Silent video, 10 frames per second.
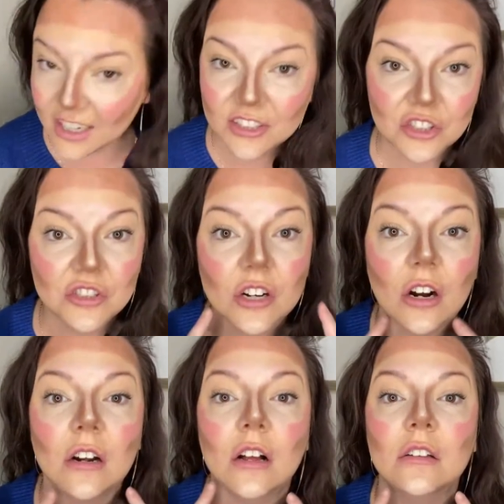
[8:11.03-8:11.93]
to
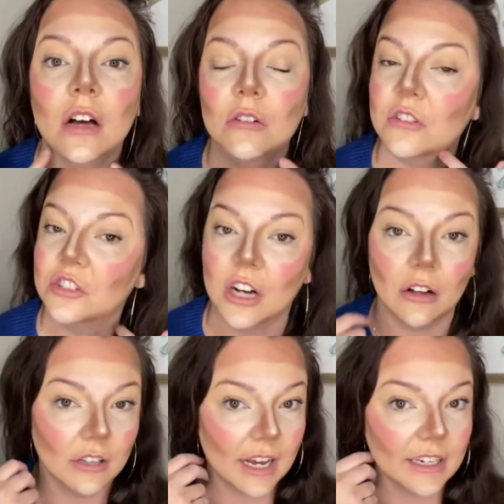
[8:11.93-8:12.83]
start along the
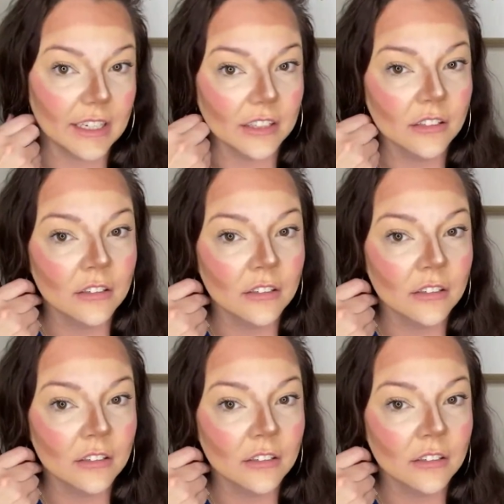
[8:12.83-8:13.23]
jawline here.